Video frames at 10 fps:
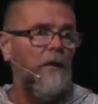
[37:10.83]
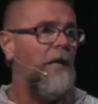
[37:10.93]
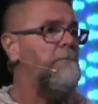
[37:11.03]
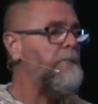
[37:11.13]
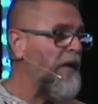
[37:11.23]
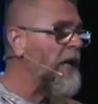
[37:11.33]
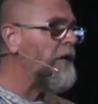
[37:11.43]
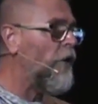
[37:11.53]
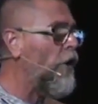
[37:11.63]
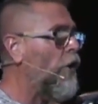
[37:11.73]
And
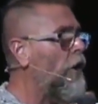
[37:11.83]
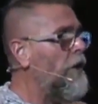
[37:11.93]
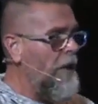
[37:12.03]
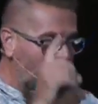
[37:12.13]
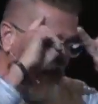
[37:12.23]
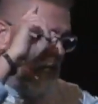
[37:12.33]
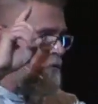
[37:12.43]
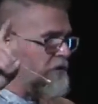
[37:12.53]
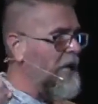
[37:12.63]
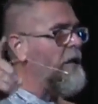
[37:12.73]
Peter, not
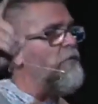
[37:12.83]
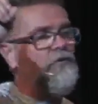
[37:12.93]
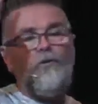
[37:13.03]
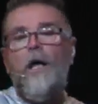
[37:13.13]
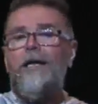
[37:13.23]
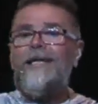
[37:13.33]
understanding, was trying